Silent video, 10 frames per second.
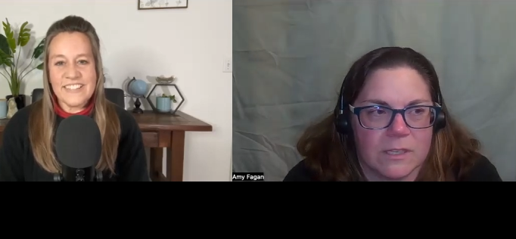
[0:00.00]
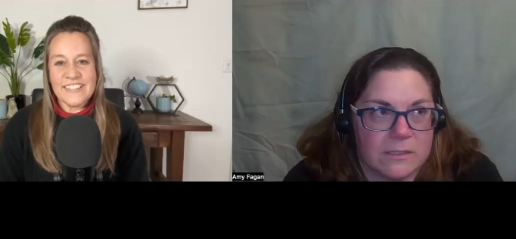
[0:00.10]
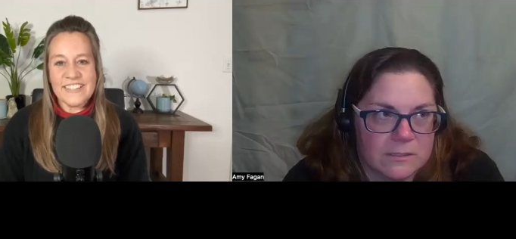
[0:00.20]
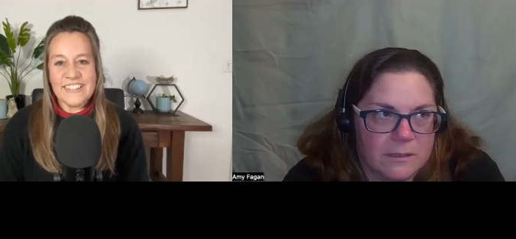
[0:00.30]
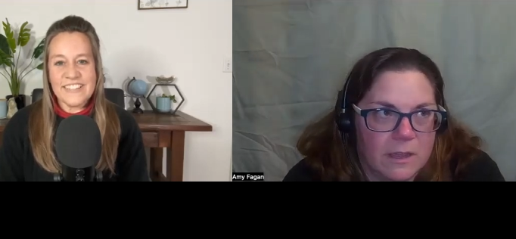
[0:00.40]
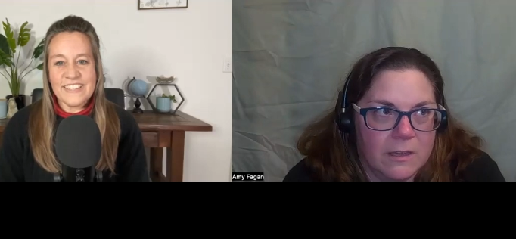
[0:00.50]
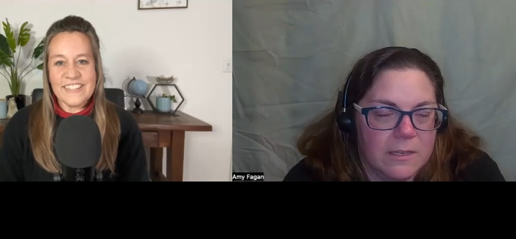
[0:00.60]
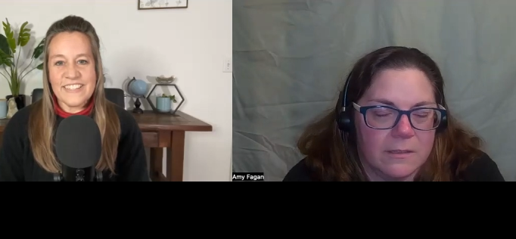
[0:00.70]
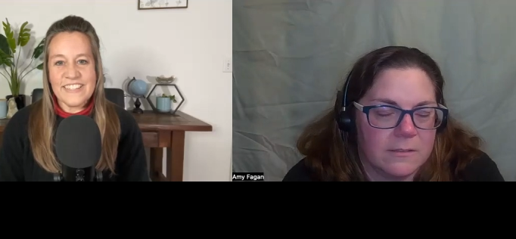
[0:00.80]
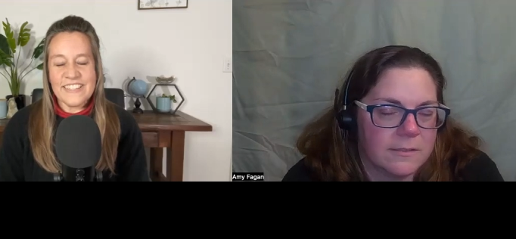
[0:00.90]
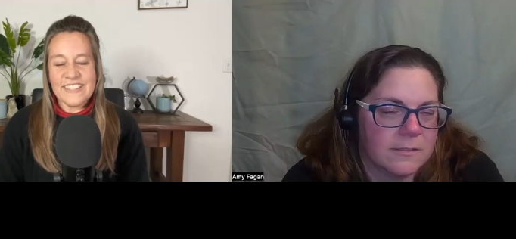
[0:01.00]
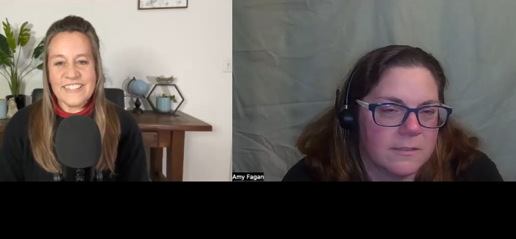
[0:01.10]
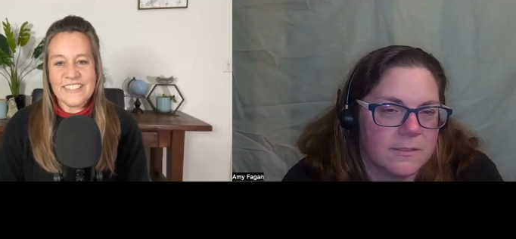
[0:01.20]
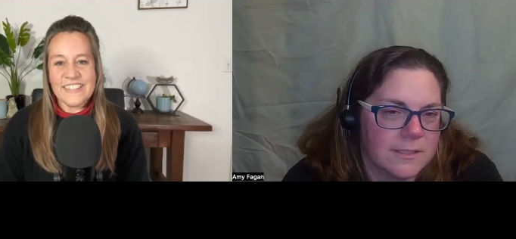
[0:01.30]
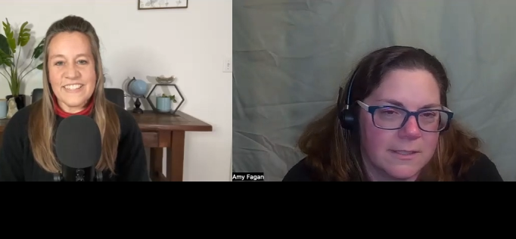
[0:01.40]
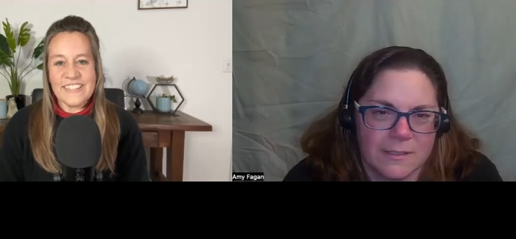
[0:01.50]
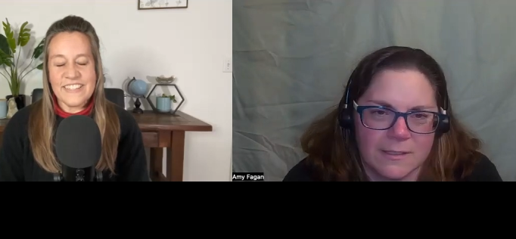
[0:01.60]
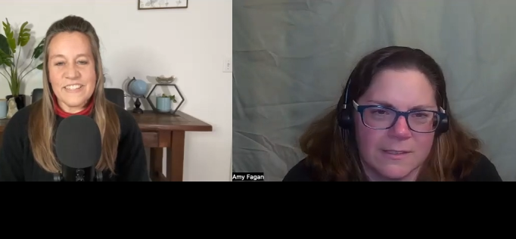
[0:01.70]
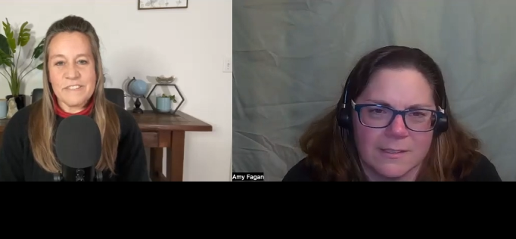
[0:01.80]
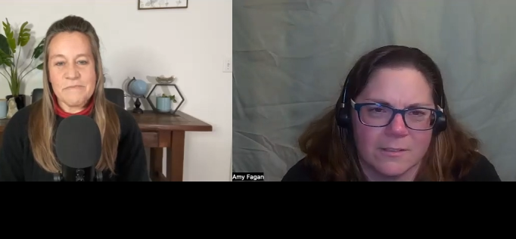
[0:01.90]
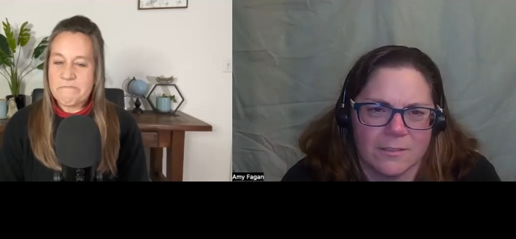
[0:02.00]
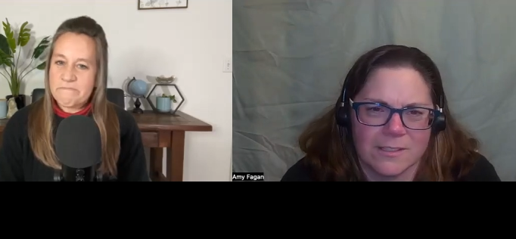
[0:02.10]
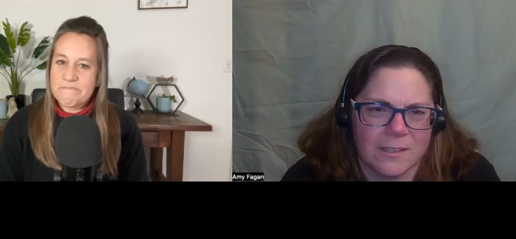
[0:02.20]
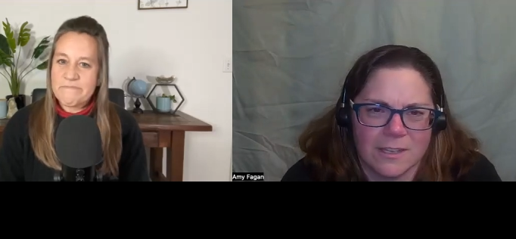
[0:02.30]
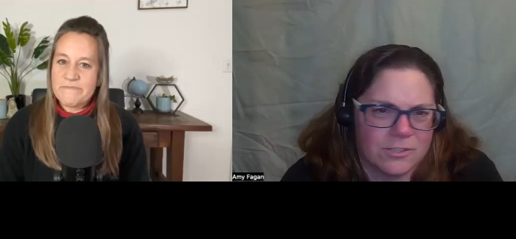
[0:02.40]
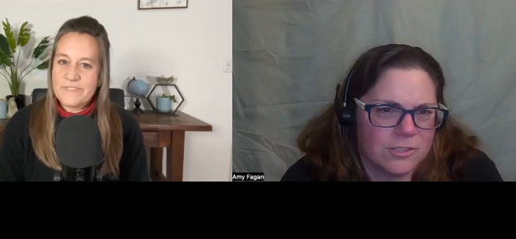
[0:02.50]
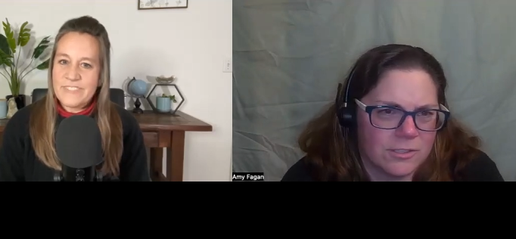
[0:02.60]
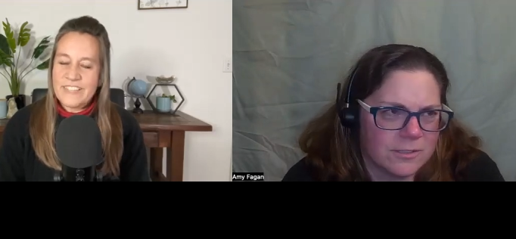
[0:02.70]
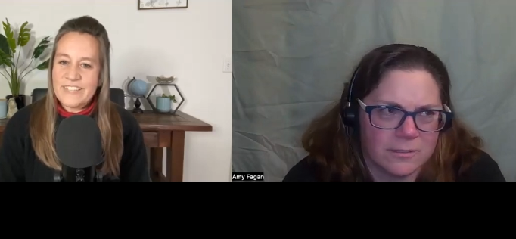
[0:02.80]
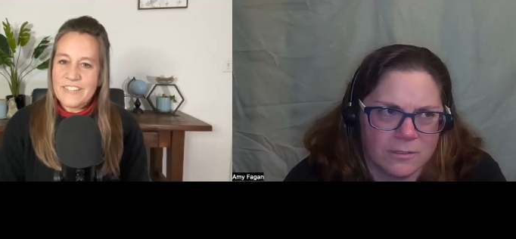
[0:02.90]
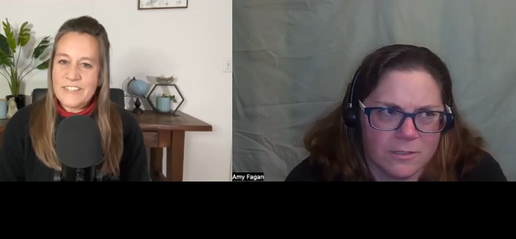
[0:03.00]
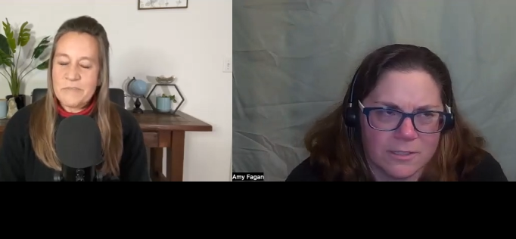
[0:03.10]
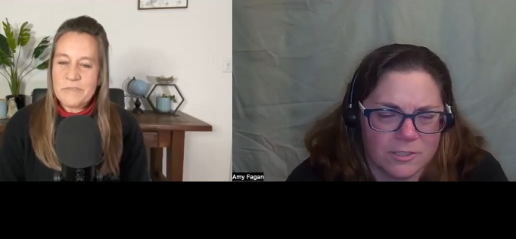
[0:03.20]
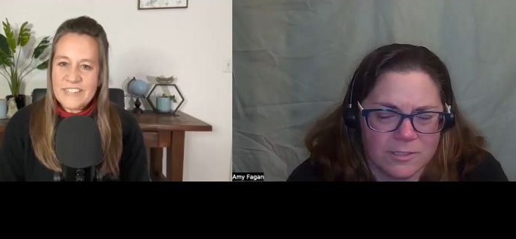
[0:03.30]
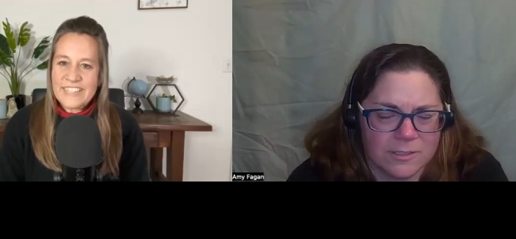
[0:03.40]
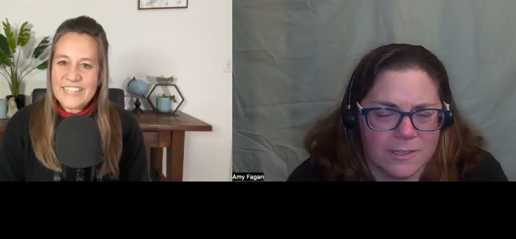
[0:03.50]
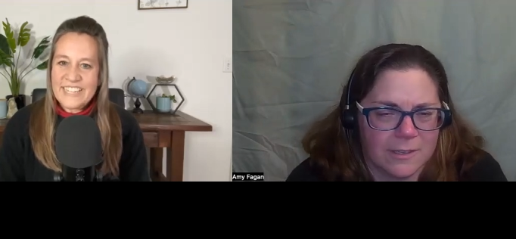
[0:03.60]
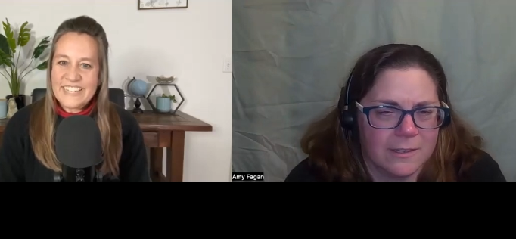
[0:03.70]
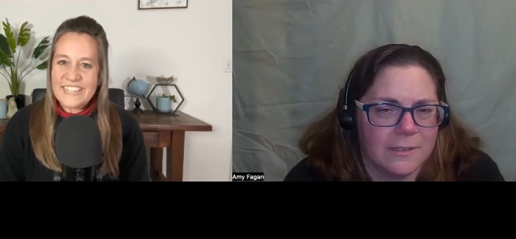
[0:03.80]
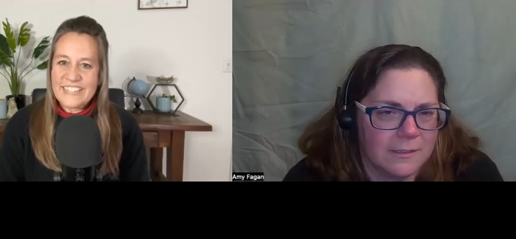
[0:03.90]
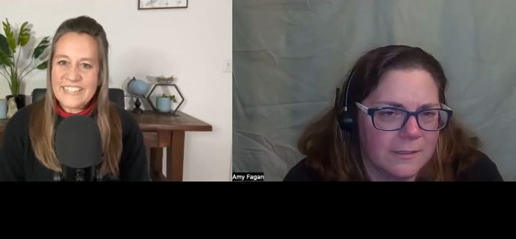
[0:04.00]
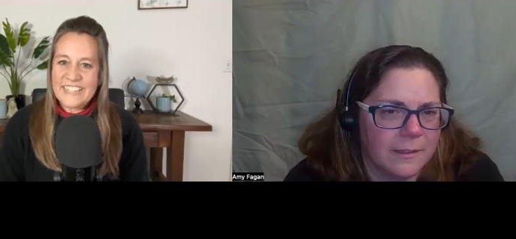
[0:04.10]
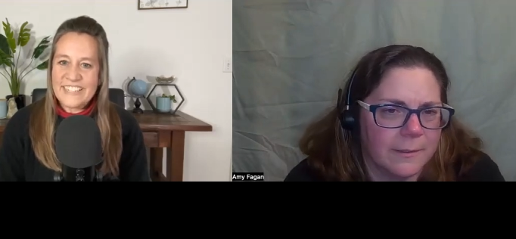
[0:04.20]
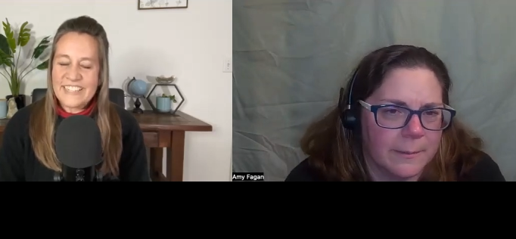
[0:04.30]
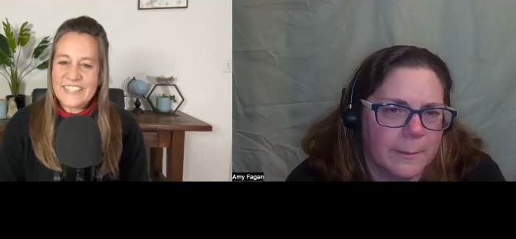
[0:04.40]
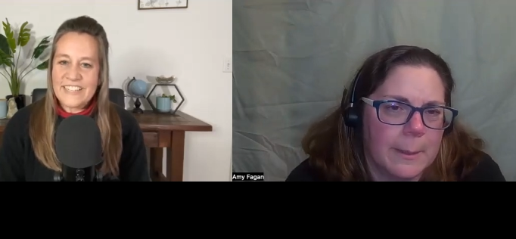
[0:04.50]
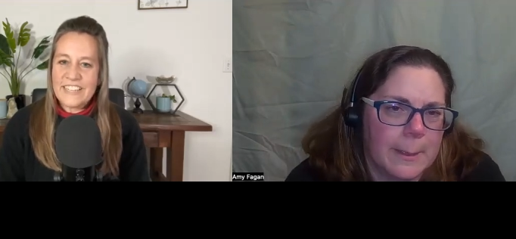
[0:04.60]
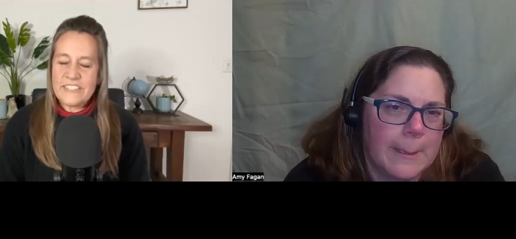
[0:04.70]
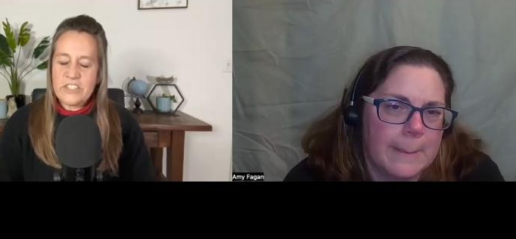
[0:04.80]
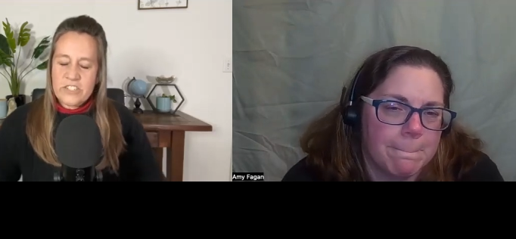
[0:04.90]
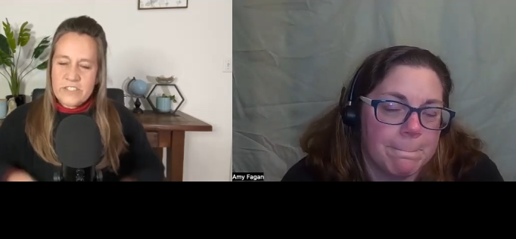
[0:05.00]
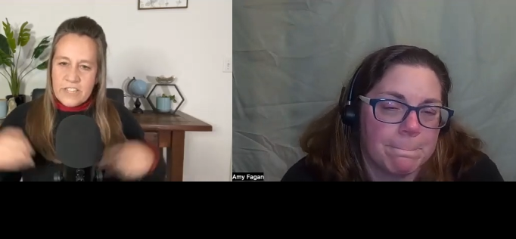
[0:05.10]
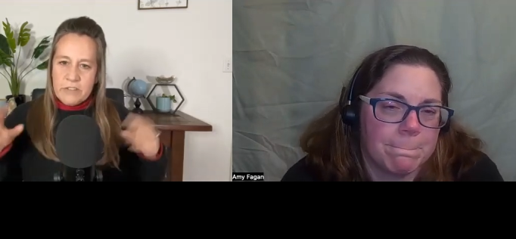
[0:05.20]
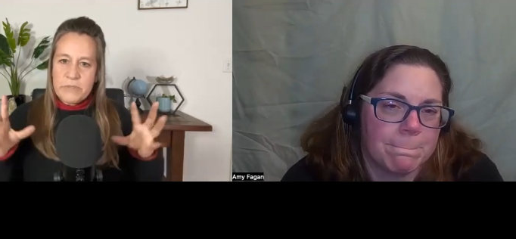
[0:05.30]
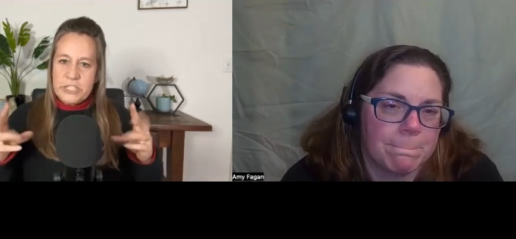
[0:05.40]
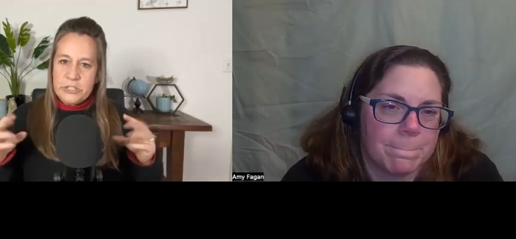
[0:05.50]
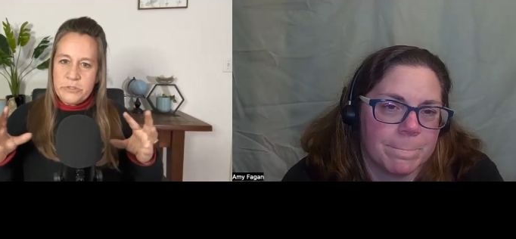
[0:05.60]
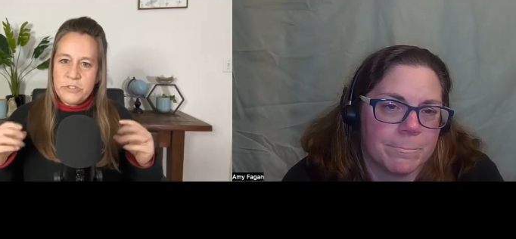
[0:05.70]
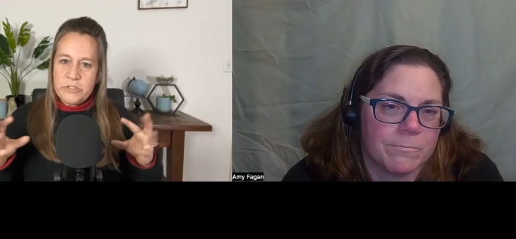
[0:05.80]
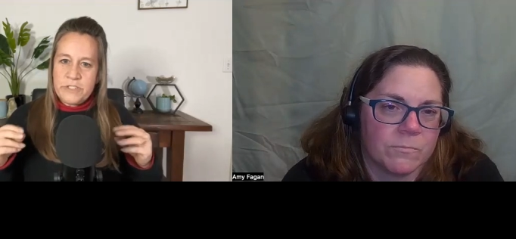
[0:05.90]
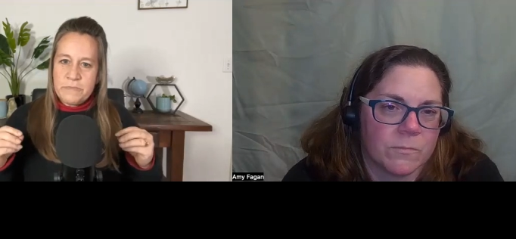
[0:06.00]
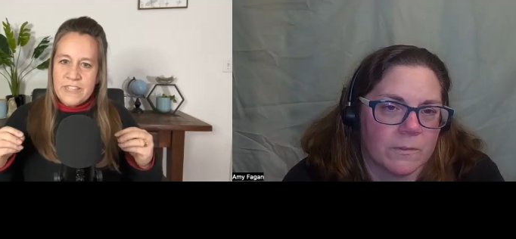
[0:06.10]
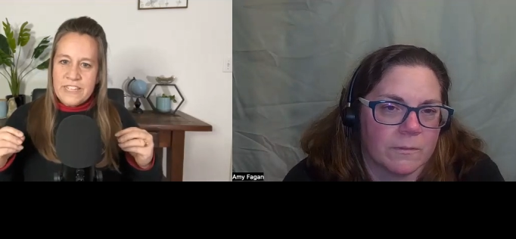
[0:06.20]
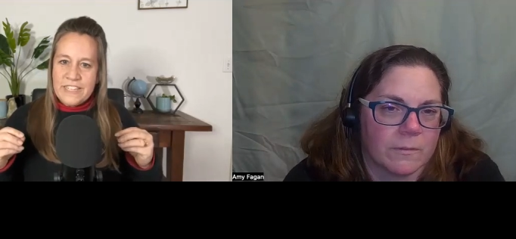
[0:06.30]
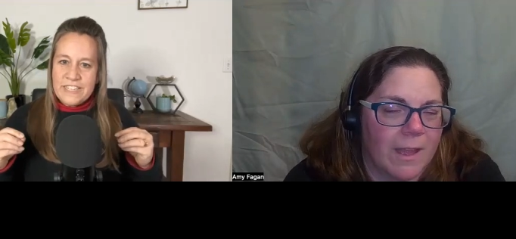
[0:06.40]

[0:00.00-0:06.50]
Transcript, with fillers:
Speaker 1: it's honey consistency, and it looks like it just looks really just like honey. Yeah.
Speaker 2: Is it just like reduced or something?